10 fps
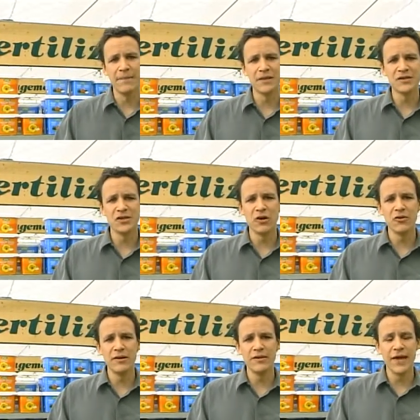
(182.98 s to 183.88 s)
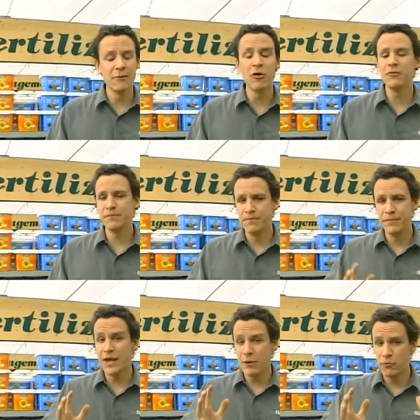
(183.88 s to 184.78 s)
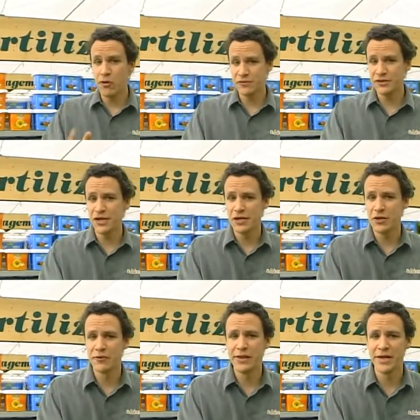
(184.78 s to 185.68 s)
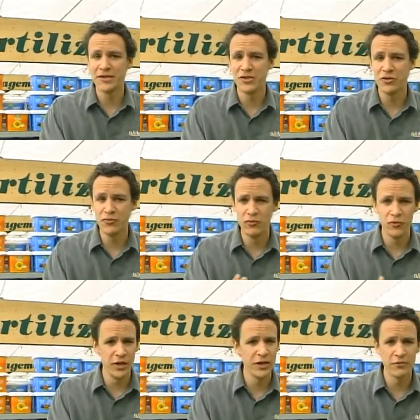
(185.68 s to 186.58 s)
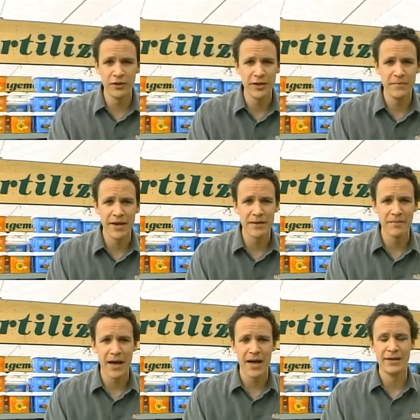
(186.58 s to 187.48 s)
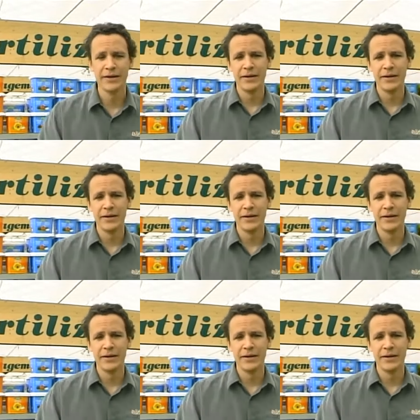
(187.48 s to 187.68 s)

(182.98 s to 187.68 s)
So they won't sting you unless you really make them mad.